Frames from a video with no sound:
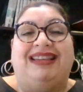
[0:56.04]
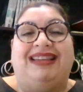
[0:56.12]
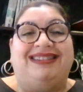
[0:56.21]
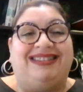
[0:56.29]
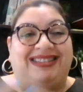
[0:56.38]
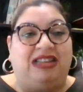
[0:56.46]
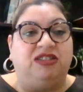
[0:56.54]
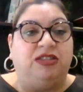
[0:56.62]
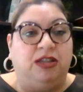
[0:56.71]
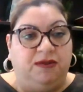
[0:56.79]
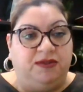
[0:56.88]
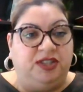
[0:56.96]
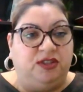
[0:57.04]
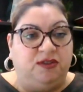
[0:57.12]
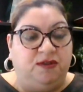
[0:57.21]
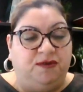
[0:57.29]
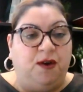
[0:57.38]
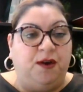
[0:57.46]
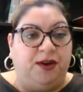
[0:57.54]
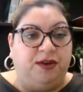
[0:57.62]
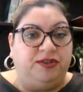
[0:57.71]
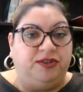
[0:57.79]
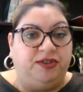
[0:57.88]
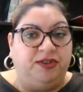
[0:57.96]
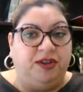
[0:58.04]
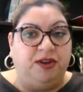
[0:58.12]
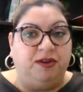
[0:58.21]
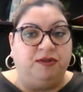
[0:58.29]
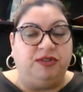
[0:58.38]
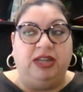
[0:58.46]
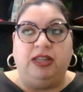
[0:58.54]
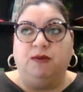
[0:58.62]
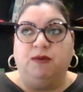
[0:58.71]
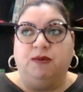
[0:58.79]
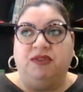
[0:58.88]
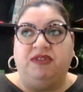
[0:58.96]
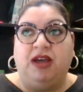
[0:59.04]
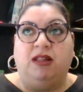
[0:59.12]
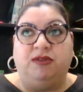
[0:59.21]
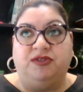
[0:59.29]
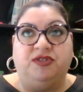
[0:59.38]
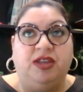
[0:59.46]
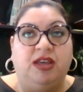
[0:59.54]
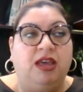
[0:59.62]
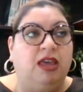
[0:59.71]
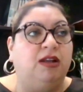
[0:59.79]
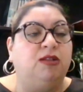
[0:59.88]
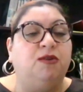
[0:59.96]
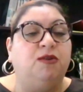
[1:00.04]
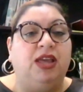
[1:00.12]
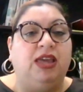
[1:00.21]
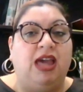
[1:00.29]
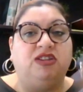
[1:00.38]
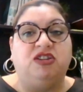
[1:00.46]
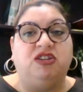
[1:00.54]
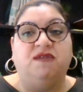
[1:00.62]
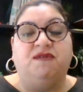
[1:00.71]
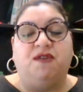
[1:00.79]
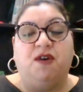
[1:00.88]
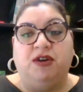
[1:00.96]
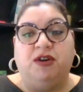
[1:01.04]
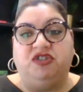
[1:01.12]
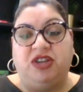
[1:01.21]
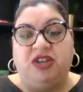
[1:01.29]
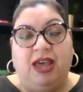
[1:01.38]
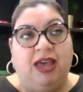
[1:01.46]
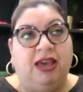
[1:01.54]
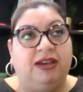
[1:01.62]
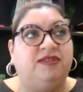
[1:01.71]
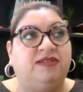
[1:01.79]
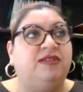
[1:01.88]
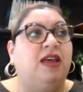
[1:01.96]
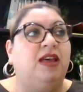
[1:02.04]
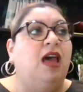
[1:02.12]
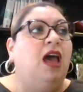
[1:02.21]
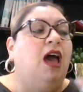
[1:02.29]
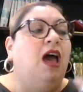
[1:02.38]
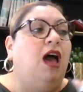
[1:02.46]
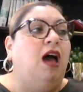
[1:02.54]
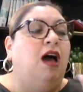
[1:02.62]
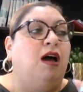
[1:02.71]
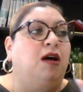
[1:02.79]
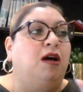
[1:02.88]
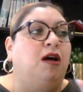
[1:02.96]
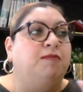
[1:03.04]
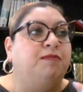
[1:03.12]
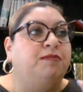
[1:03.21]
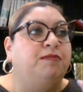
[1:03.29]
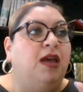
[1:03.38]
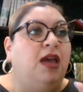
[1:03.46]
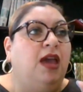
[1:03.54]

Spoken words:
incentives to foreigners, dealing with dollars, including cashing foreign checks. Um,